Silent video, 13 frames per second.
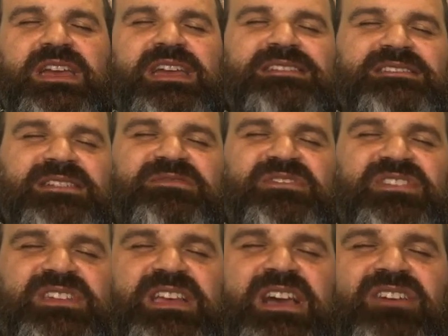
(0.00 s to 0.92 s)
a different
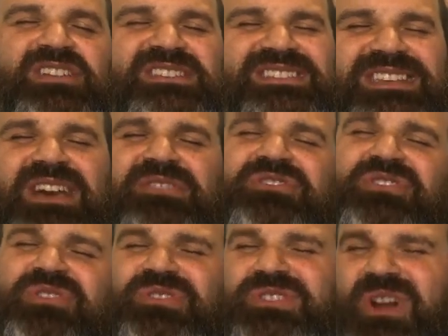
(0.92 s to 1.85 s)
scale that sounds
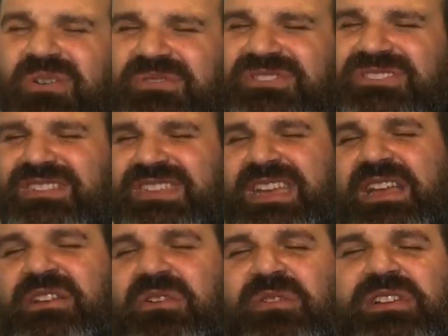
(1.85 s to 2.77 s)
close to the
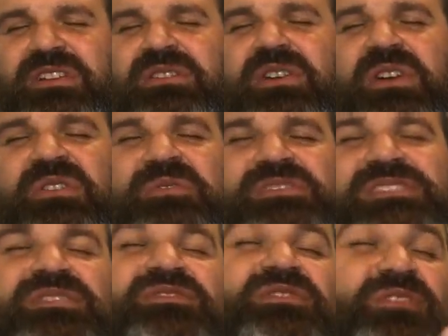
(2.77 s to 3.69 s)
Aeolian or it
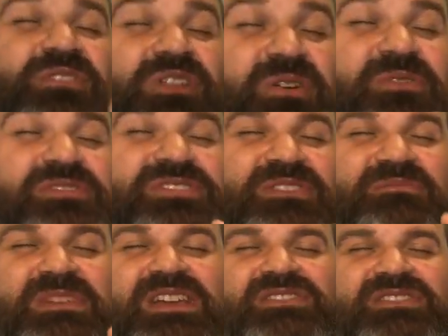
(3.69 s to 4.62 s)
sounds close to the
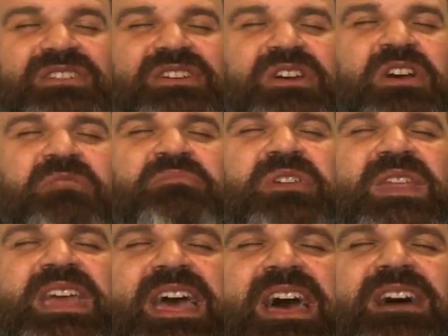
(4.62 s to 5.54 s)
major, but
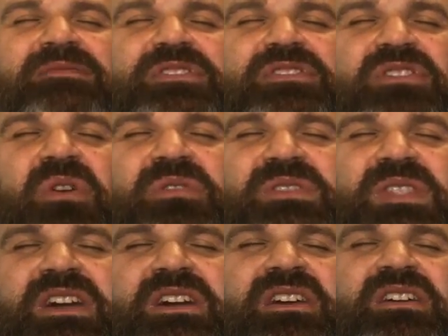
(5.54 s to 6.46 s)
they have a note in
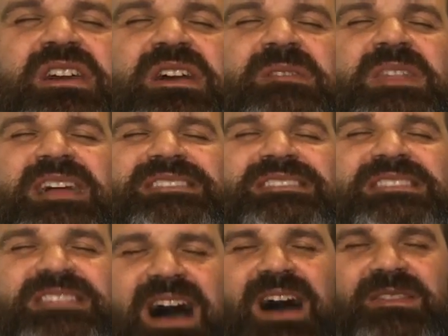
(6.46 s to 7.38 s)
there that's
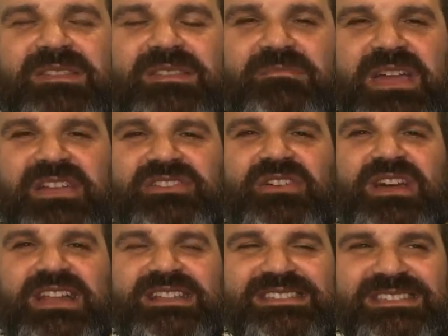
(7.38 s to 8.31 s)
not the major
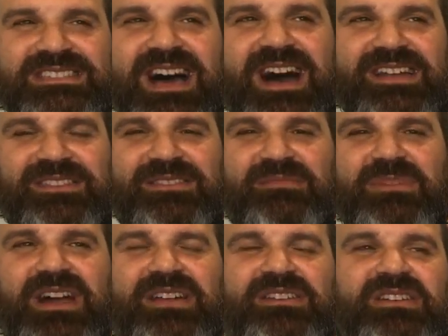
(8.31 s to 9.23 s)
and it's not the
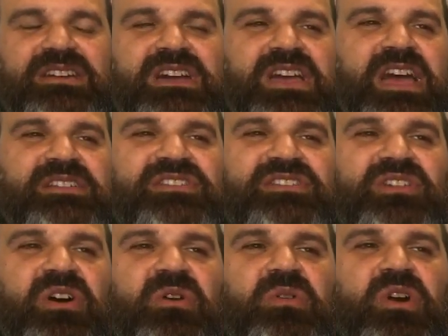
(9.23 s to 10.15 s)
minor. And
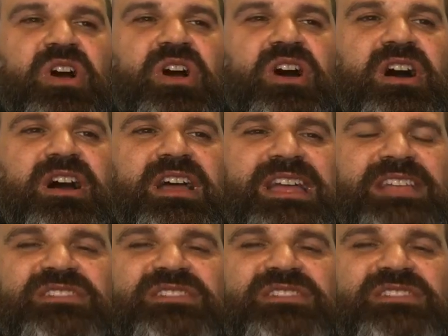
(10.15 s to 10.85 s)
so uh, it's